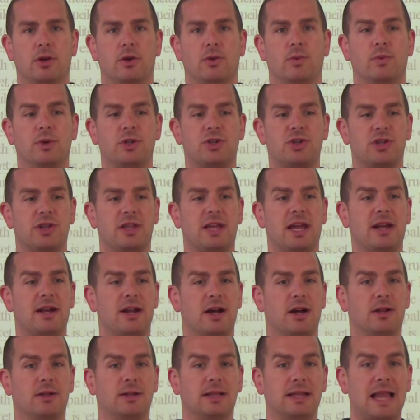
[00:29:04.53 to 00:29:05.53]
which
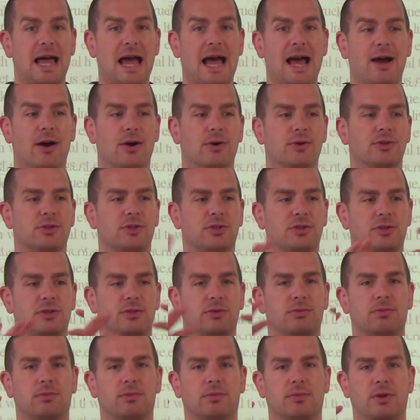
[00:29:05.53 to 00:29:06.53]
then
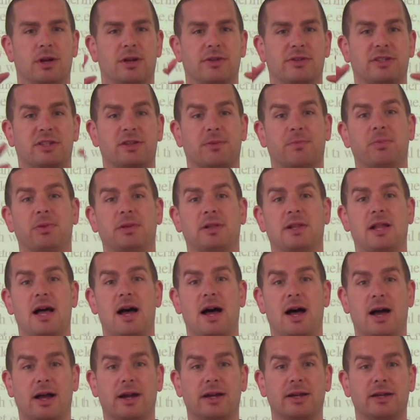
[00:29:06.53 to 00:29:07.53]
allows a
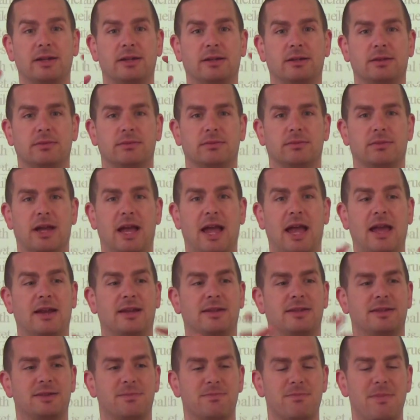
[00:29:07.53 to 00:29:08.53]
supply and
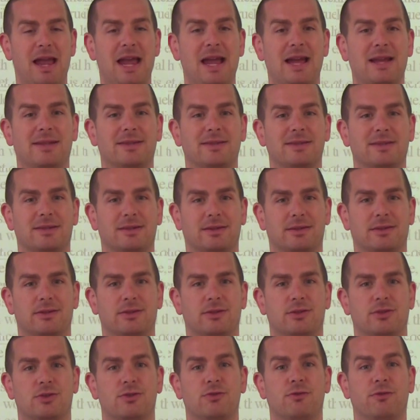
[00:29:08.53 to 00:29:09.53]
a demand
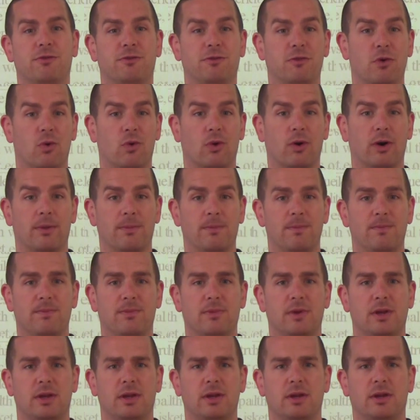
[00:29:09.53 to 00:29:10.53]
to form,
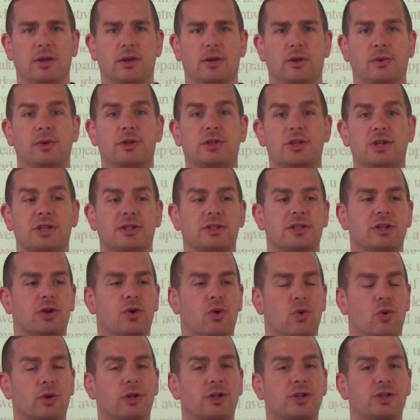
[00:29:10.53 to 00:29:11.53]
which is the
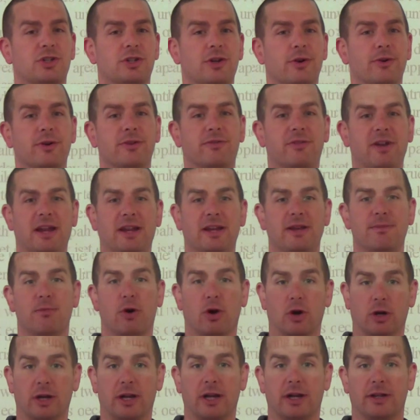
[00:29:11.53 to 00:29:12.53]
cornerstone of any
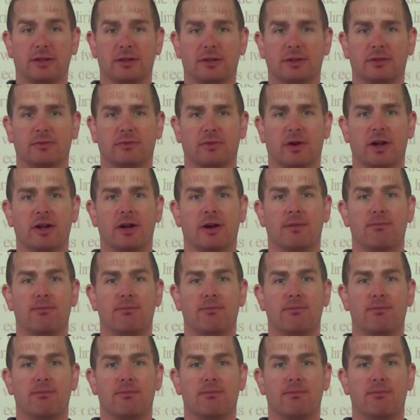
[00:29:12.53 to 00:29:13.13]
market, right?